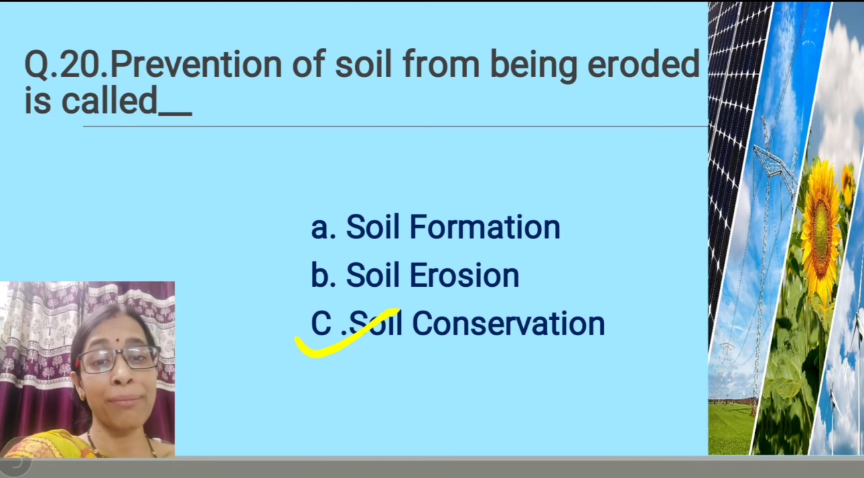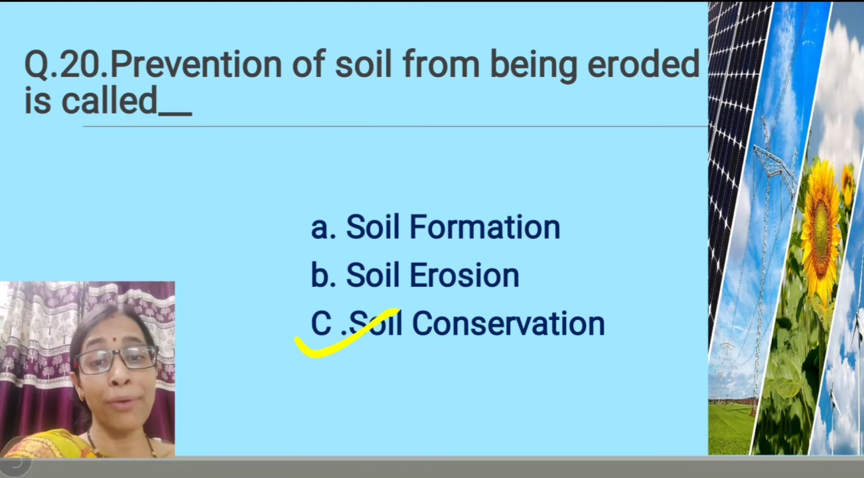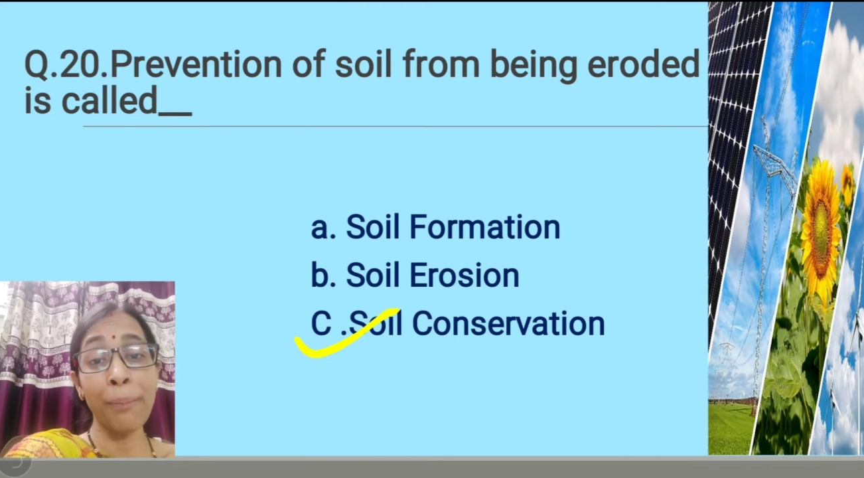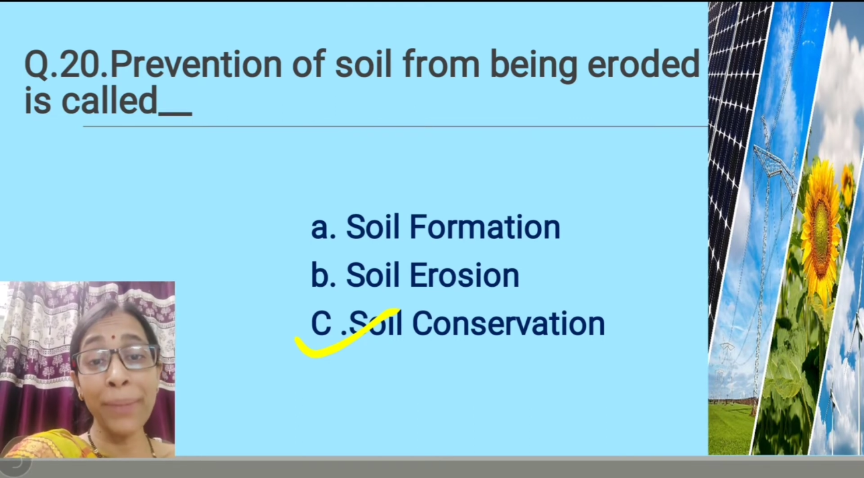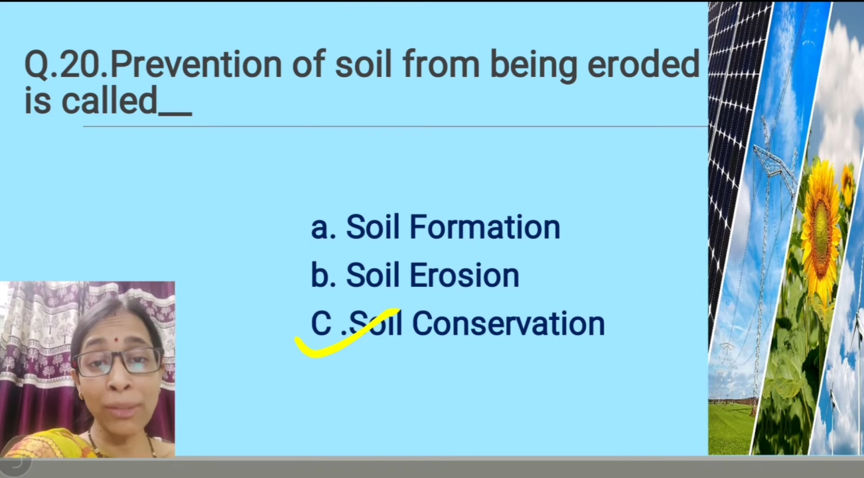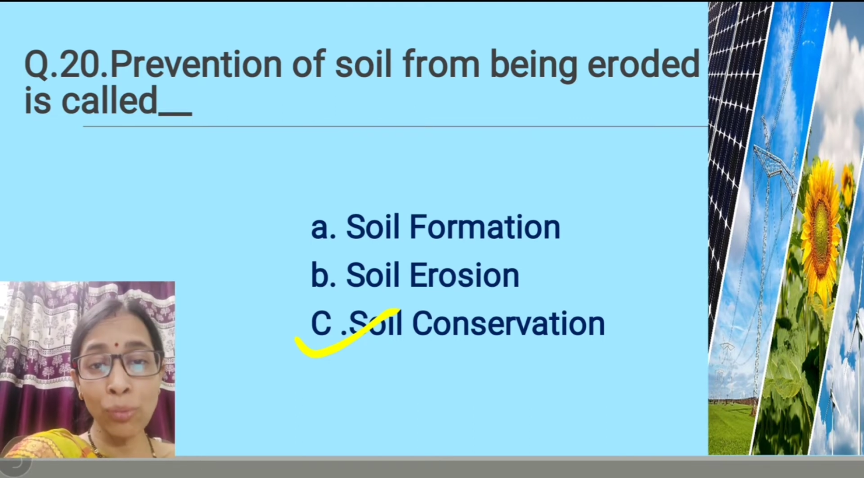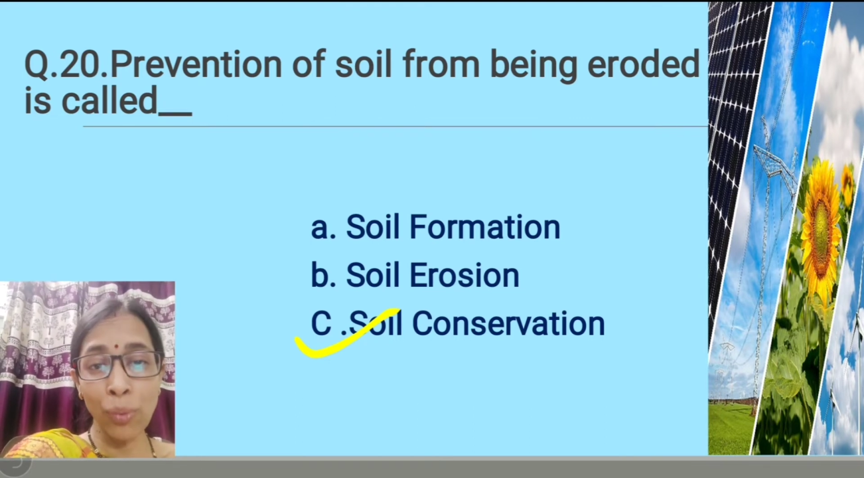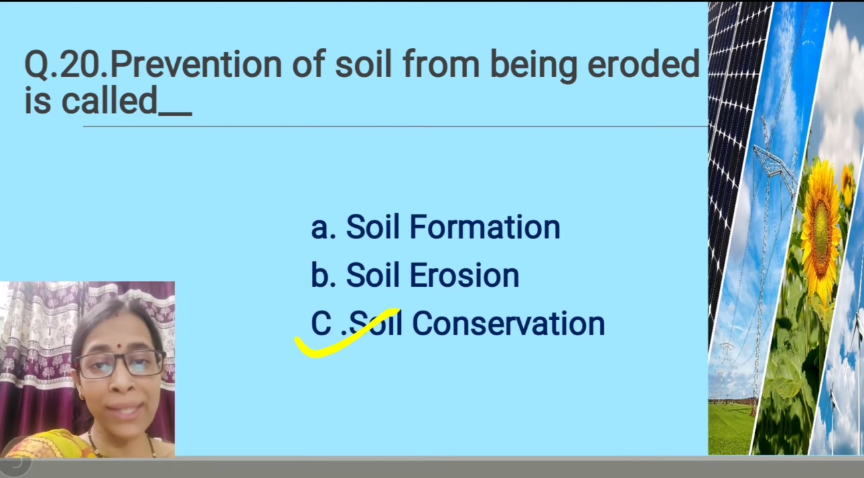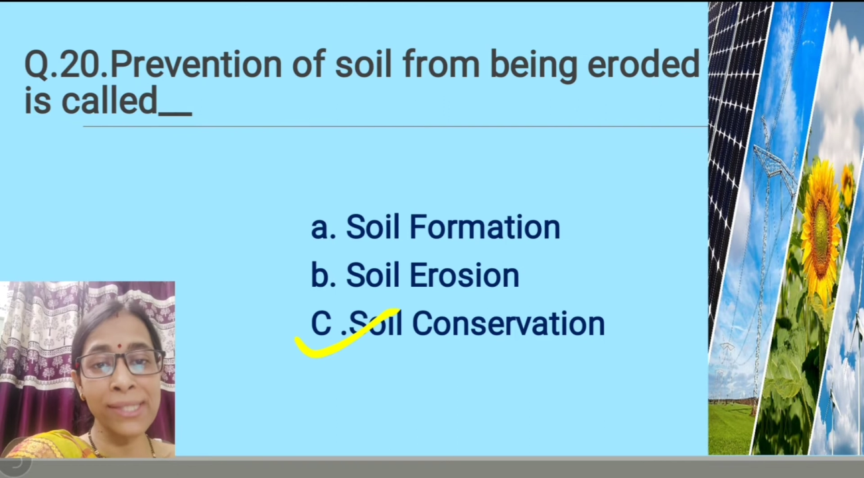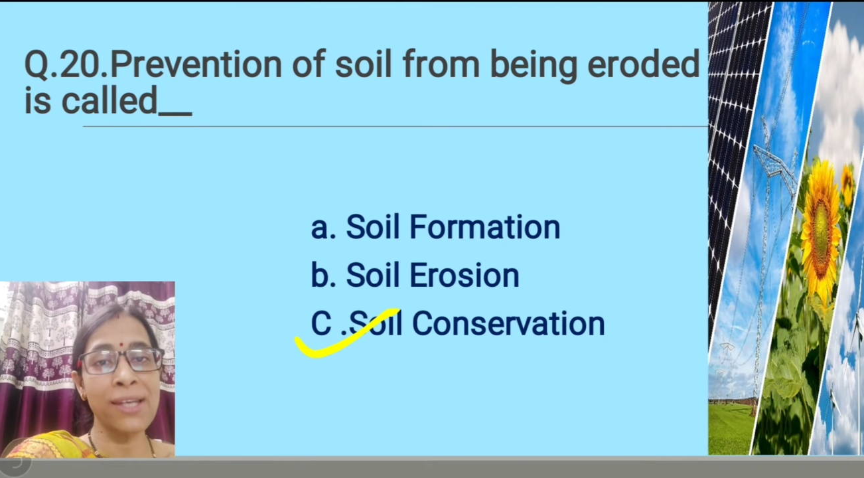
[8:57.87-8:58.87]
from being
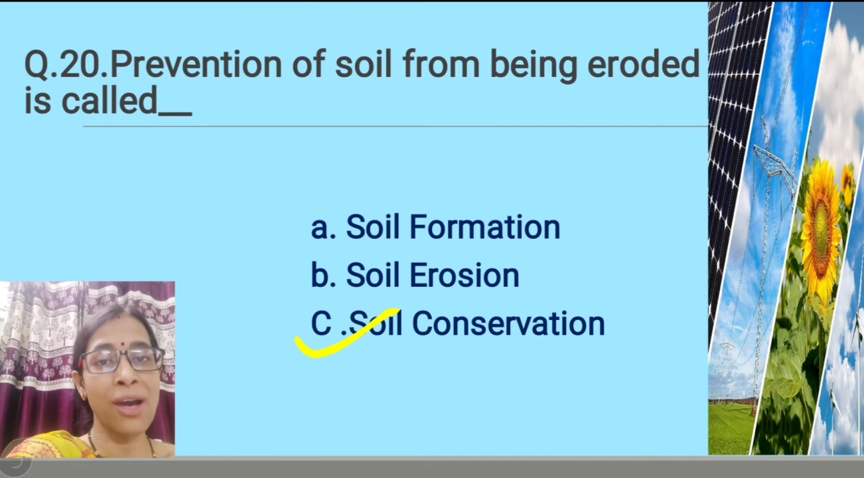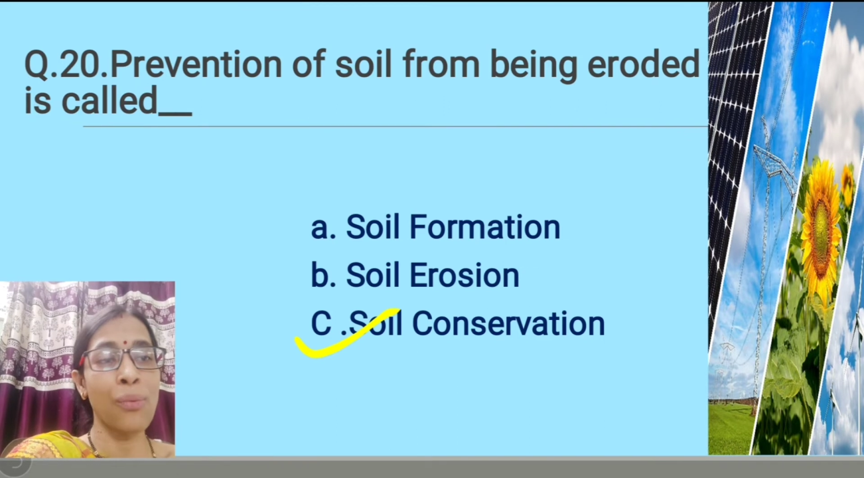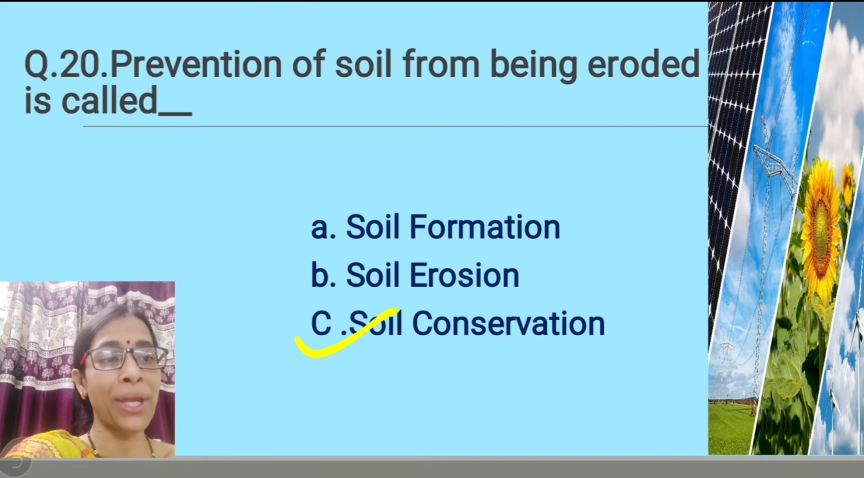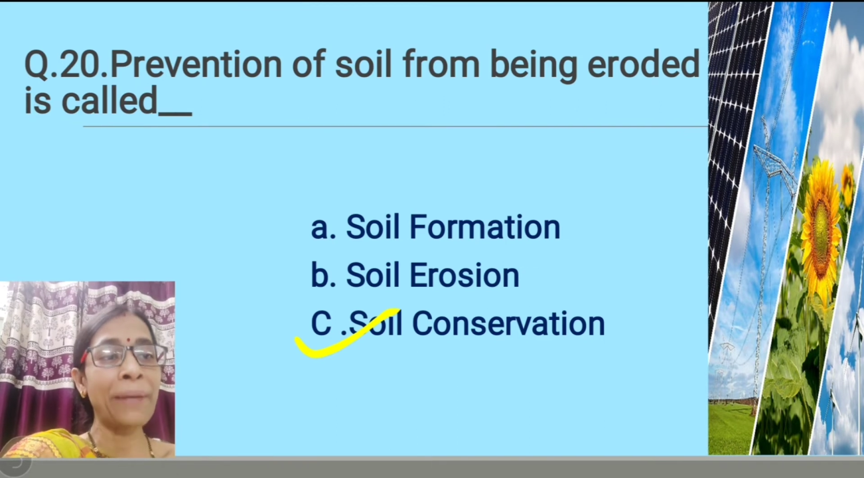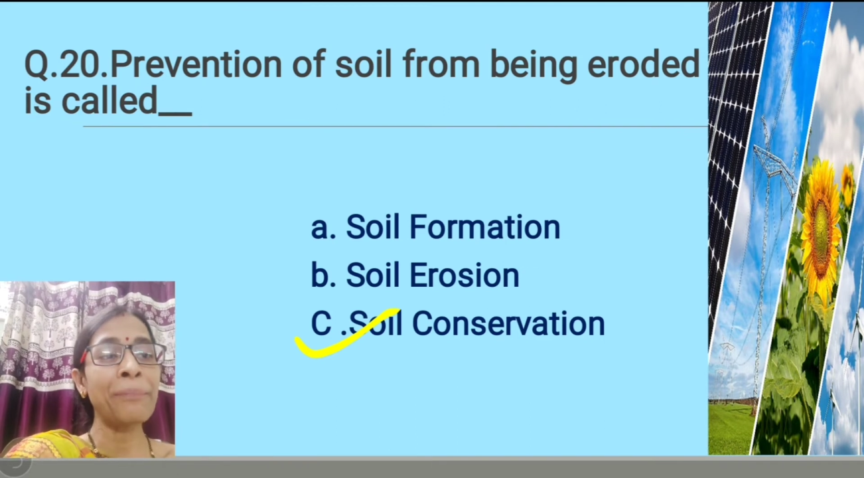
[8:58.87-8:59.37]
washed away.